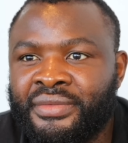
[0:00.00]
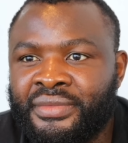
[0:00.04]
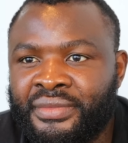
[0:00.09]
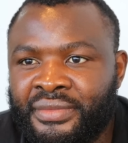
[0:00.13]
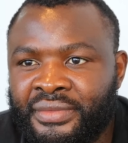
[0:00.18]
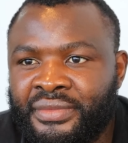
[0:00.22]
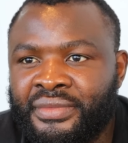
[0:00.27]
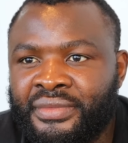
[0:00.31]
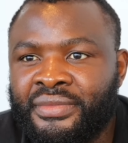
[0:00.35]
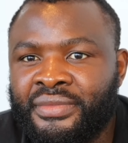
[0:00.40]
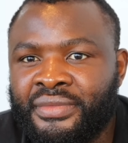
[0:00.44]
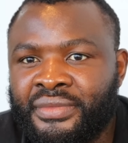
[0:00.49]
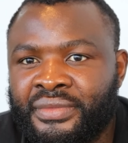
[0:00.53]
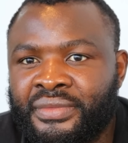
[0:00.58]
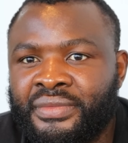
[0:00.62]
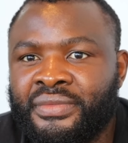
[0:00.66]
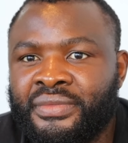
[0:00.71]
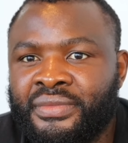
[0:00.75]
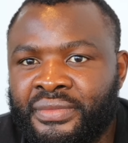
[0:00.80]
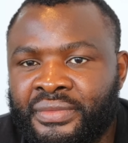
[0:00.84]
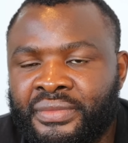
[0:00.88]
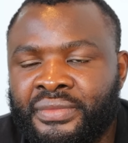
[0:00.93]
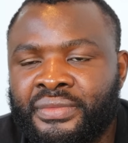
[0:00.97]
Martin Bakole,
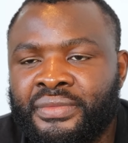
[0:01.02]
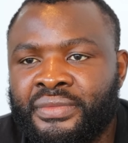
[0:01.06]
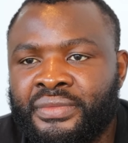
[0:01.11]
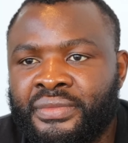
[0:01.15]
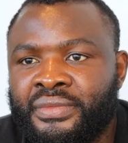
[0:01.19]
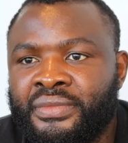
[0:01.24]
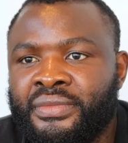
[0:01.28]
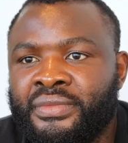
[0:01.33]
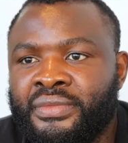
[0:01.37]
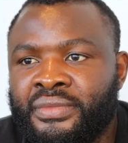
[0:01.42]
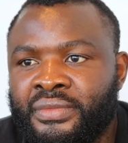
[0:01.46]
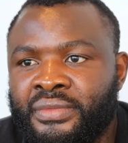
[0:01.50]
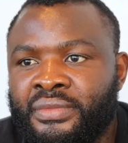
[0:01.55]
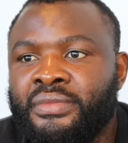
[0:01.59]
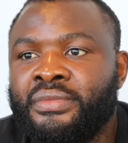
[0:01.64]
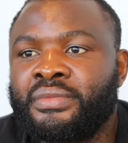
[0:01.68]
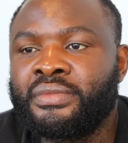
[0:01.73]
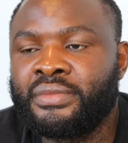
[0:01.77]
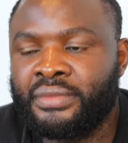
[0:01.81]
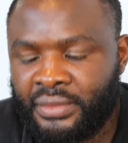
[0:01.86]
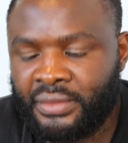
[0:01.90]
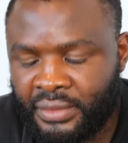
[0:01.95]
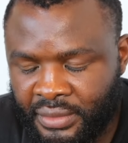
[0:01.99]
it's a pleasure on
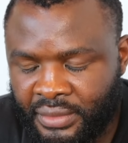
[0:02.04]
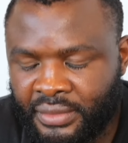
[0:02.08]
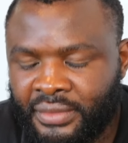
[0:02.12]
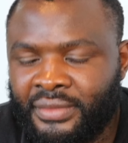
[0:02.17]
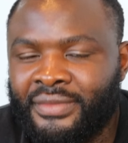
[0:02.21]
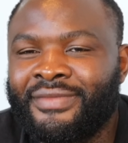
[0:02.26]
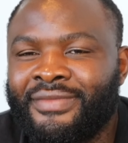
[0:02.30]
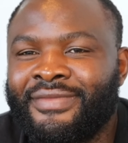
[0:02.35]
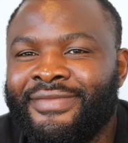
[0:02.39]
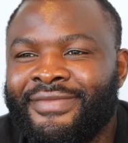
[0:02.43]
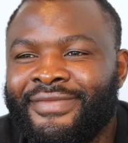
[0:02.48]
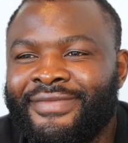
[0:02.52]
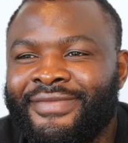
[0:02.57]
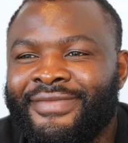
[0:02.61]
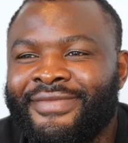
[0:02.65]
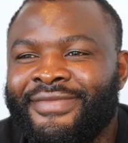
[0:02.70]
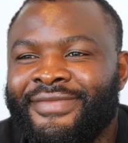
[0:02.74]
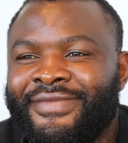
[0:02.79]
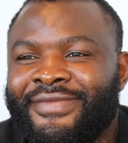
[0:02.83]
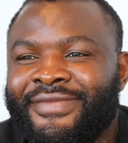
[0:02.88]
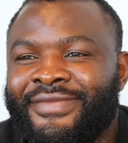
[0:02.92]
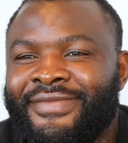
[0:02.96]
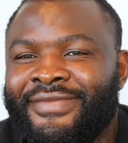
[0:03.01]
IFL TV, and I look forward to
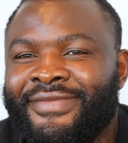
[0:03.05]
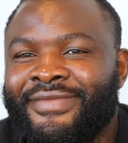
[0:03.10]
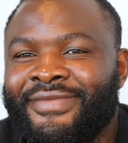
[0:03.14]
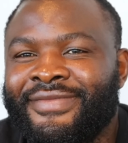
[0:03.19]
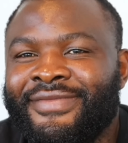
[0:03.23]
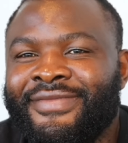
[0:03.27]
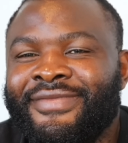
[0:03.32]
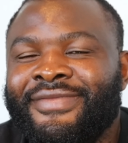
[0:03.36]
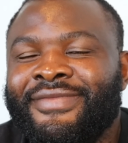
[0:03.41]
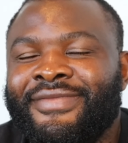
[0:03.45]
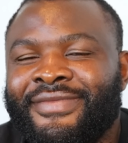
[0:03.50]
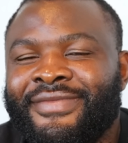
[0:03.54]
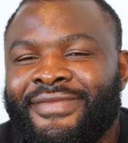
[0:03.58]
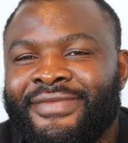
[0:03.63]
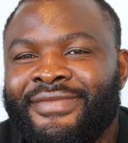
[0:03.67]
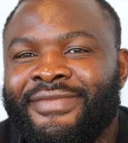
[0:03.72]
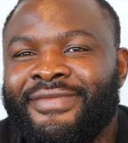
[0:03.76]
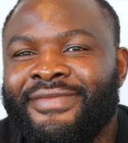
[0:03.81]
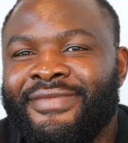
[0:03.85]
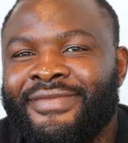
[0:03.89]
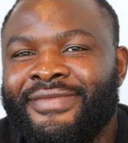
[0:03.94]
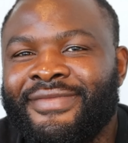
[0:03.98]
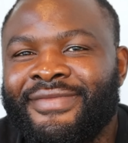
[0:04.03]
speaking to you again. And I know
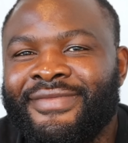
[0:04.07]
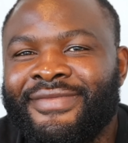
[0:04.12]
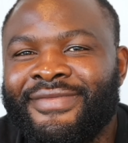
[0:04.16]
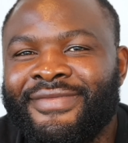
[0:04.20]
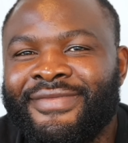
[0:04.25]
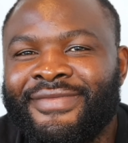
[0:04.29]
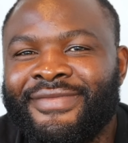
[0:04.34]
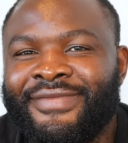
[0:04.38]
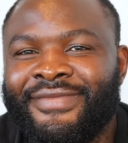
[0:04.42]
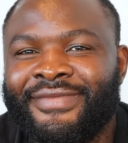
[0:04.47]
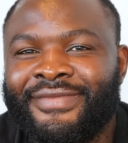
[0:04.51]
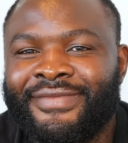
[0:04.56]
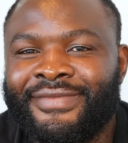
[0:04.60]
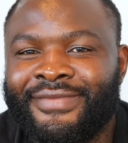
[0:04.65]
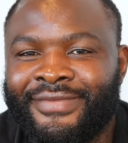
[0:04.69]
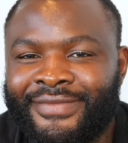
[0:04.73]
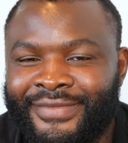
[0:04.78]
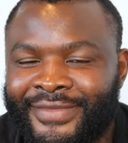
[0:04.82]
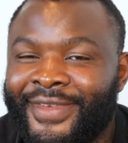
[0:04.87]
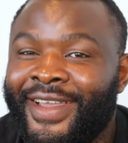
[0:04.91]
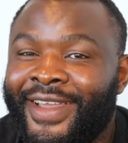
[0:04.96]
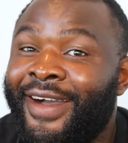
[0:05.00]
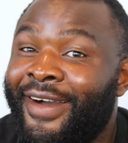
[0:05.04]
Andrew McCart will be
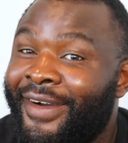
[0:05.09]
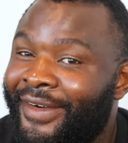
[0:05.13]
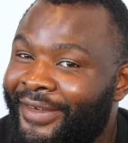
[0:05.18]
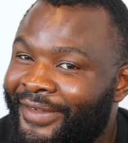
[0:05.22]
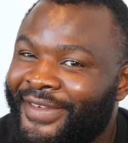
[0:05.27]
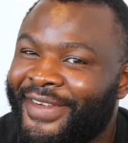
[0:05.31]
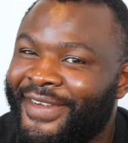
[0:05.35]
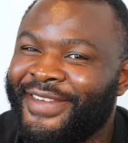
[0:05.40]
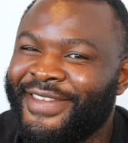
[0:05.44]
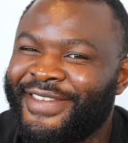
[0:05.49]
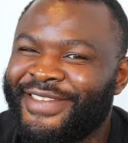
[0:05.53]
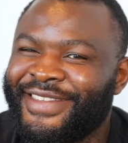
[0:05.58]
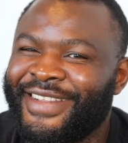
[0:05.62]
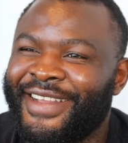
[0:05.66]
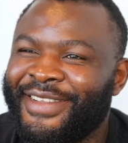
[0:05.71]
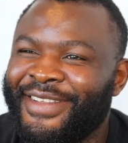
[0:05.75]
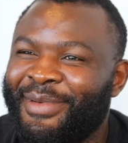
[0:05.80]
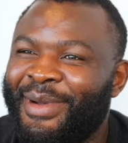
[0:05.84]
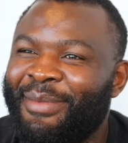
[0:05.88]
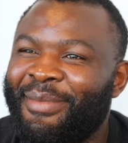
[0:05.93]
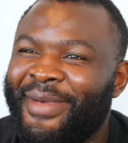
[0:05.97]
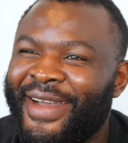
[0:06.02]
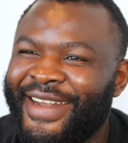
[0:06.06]
watching this at home, and he'll
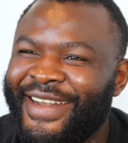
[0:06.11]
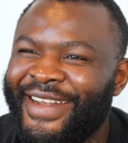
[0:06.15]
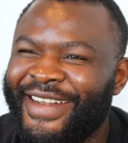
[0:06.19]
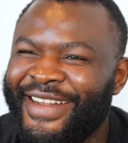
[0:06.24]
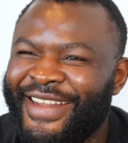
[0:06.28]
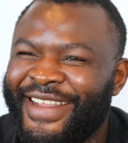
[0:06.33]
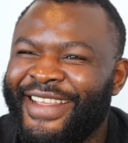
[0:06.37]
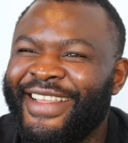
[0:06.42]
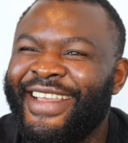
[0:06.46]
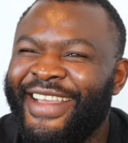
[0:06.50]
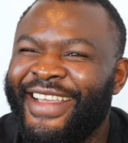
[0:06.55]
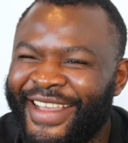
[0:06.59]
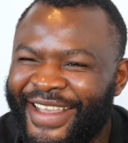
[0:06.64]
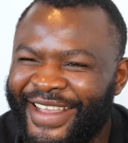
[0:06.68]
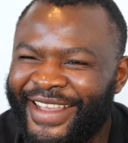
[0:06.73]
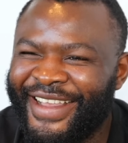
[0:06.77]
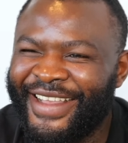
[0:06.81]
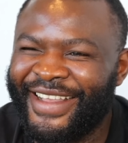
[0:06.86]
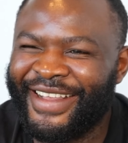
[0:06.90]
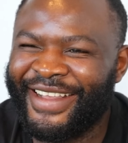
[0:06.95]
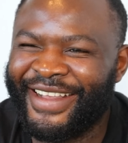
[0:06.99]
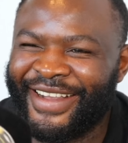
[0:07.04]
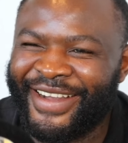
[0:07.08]
be gutted he's not speaking
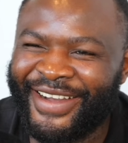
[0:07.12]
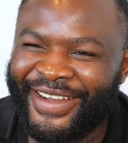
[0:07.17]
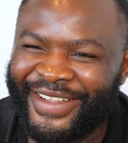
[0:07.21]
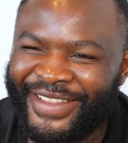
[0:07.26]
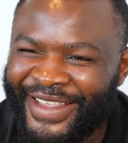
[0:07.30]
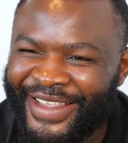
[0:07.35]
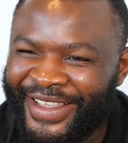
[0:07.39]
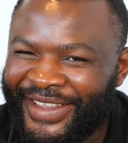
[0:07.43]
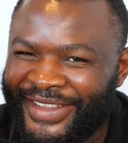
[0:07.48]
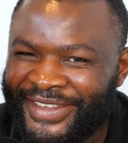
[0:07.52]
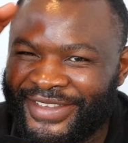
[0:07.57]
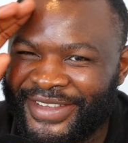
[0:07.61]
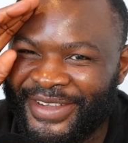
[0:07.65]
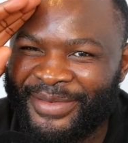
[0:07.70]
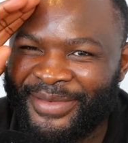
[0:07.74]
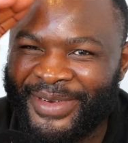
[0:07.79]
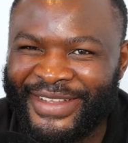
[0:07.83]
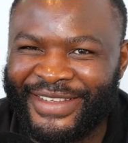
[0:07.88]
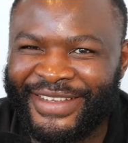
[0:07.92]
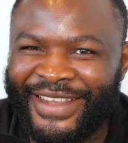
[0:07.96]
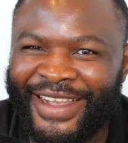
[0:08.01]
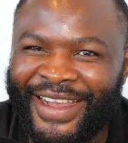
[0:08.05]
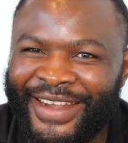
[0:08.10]
to you. Oh, thank you so
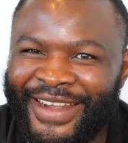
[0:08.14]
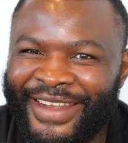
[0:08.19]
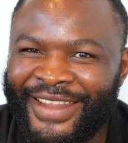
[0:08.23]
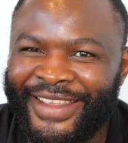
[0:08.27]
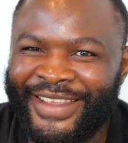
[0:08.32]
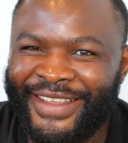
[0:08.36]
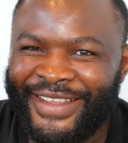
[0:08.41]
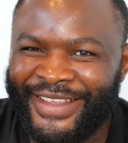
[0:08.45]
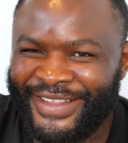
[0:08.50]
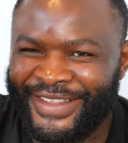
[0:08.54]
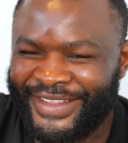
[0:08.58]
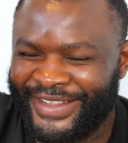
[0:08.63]
much, Andy.